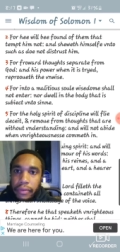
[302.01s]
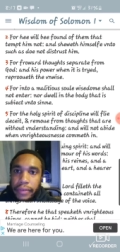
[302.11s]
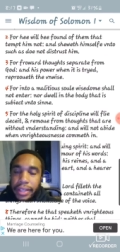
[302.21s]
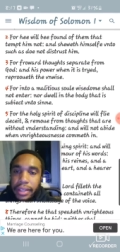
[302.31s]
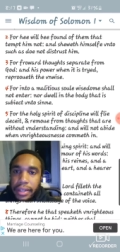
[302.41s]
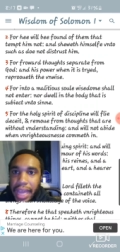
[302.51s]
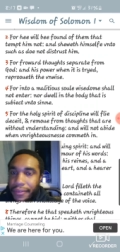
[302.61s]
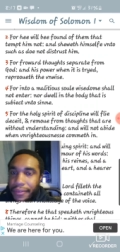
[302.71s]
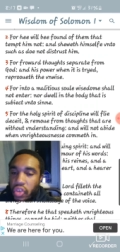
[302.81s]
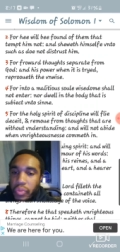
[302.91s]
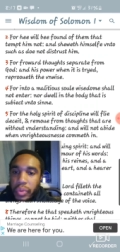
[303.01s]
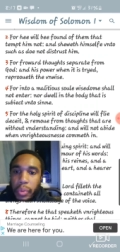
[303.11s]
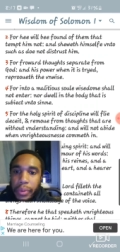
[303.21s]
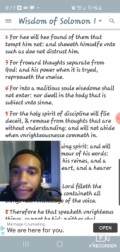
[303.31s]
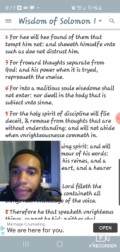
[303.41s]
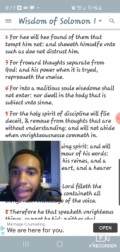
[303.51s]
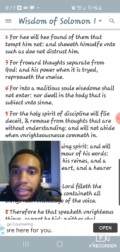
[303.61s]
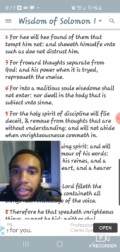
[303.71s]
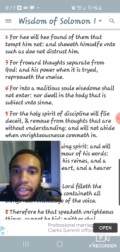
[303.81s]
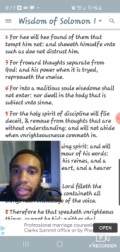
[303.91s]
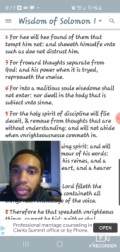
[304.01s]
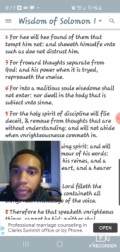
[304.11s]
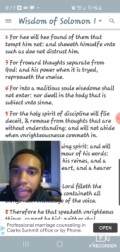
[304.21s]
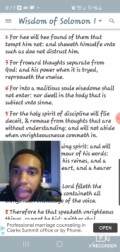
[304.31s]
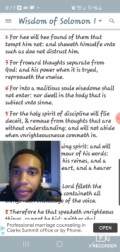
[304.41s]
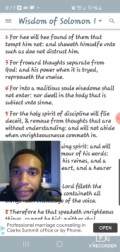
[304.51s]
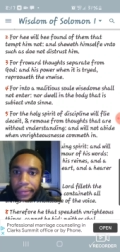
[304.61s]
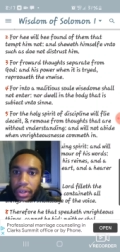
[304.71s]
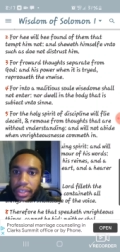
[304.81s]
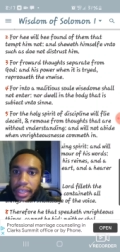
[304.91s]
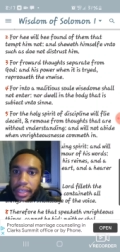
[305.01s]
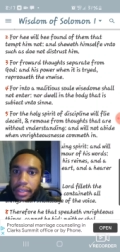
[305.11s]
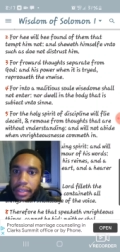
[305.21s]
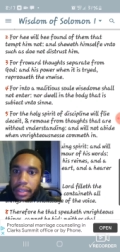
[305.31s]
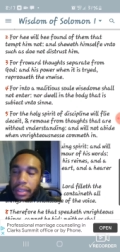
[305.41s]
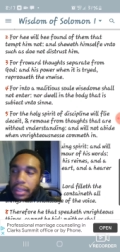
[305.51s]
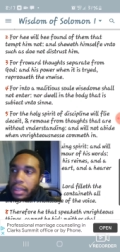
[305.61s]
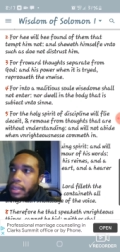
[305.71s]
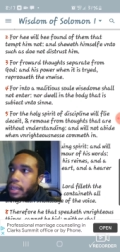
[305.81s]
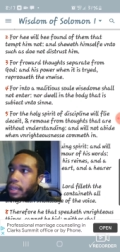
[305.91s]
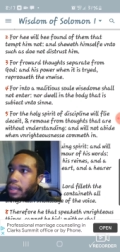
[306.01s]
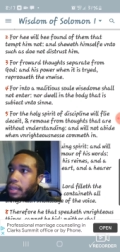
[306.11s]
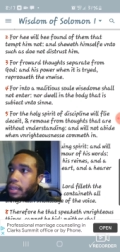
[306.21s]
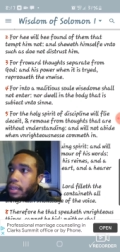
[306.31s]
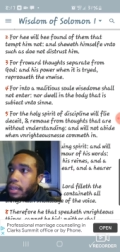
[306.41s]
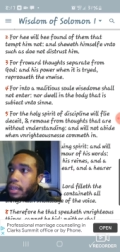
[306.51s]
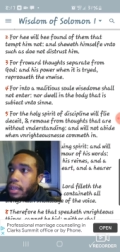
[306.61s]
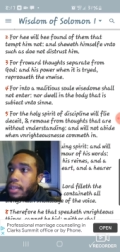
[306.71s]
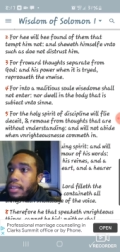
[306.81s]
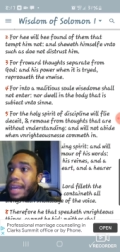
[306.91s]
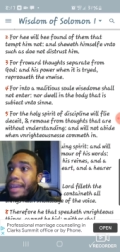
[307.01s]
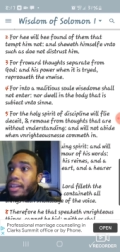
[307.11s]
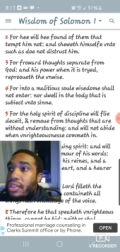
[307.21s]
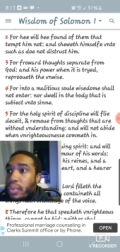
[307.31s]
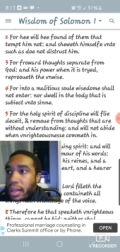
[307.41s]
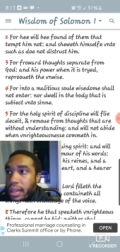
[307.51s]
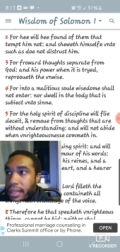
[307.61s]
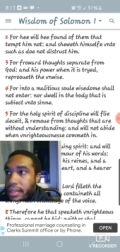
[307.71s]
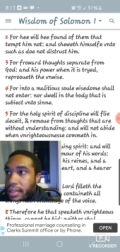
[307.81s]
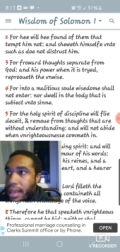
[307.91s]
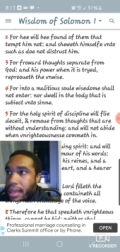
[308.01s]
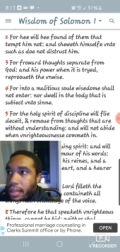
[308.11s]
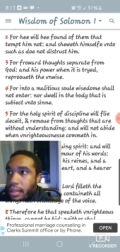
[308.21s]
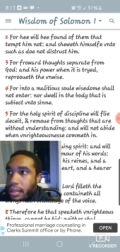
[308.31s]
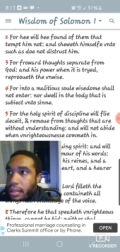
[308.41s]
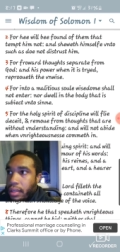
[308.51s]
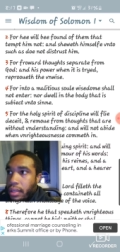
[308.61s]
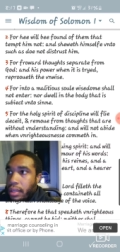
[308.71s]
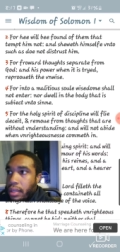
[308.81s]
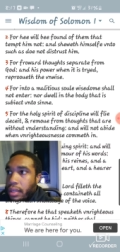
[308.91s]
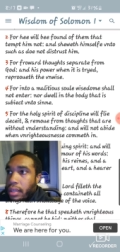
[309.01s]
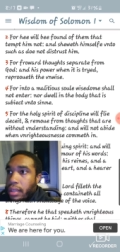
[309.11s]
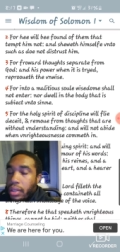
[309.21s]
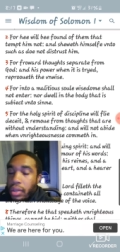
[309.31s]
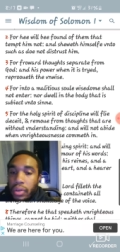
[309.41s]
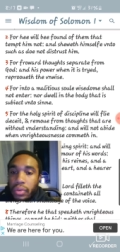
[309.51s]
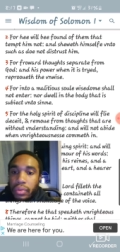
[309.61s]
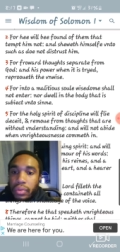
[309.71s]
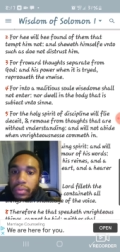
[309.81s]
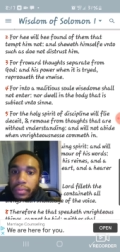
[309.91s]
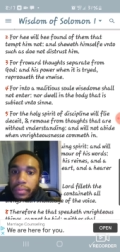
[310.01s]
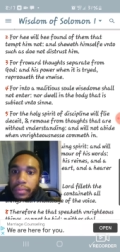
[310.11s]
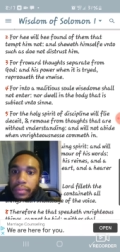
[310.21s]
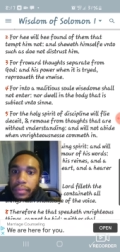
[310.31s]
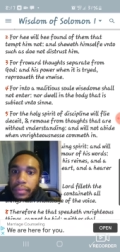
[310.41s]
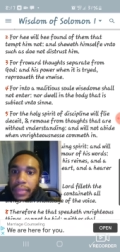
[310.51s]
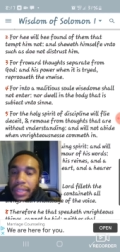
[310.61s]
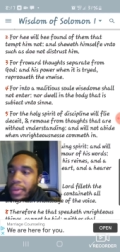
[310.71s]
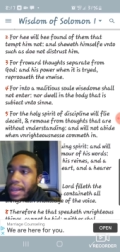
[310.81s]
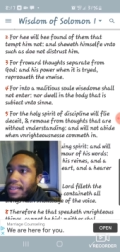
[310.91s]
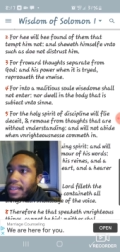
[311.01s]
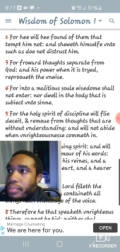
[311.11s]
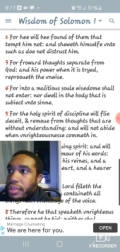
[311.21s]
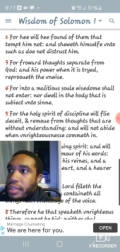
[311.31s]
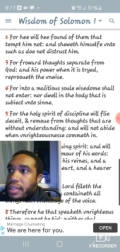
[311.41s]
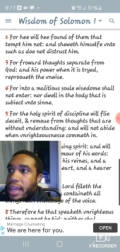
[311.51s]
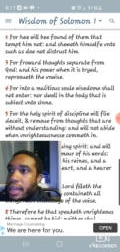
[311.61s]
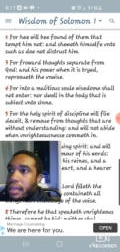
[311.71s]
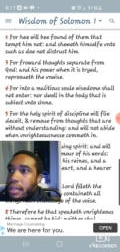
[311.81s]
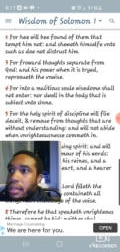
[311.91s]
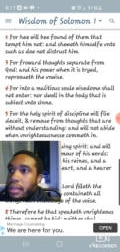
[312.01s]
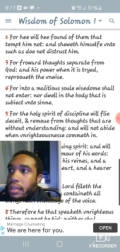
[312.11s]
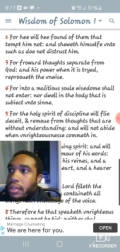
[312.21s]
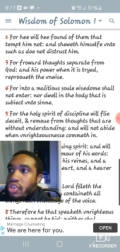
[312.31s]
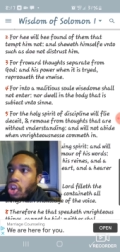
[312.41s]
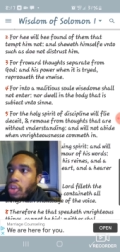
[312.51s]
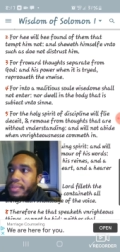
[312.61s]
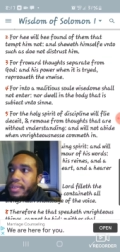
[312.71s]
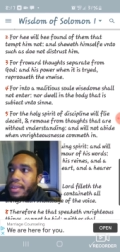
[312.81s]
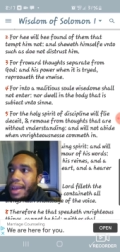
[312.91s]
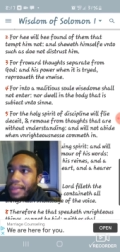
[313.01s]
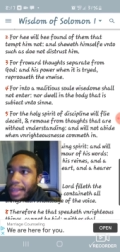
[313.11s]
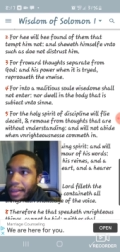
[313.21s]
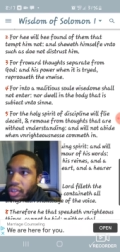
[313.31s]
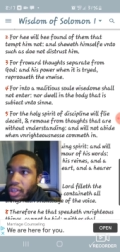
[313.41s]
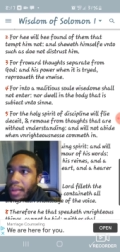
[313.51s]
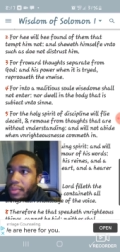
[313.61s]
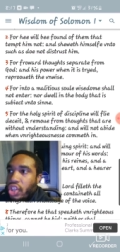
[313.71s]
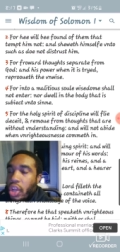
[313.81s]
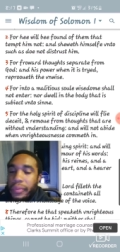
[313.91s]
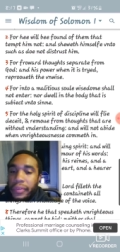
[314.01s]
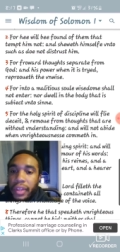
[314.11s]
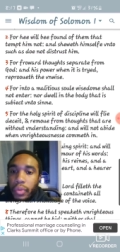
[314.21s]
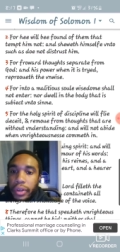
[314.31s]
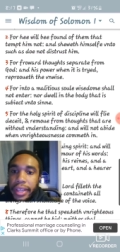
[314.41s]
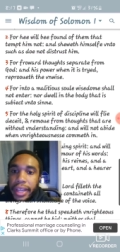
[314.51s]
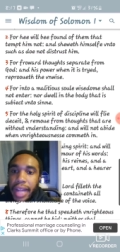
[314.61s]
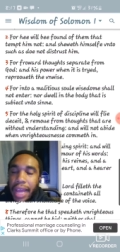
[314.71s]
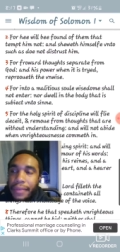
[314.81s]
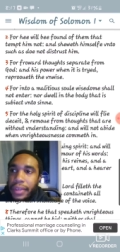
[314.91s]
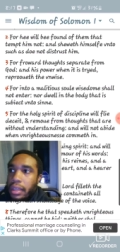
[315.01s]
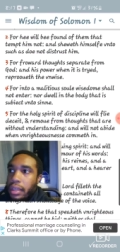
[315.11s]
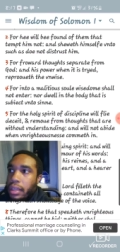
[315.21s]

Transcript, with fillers: all right, the day of atonement will be fast. The Lord forgive us for our sins. It's likened unto a clean slate. You know, that's why I seen brothers getting Psalms. I think that was Psalms 51, King David.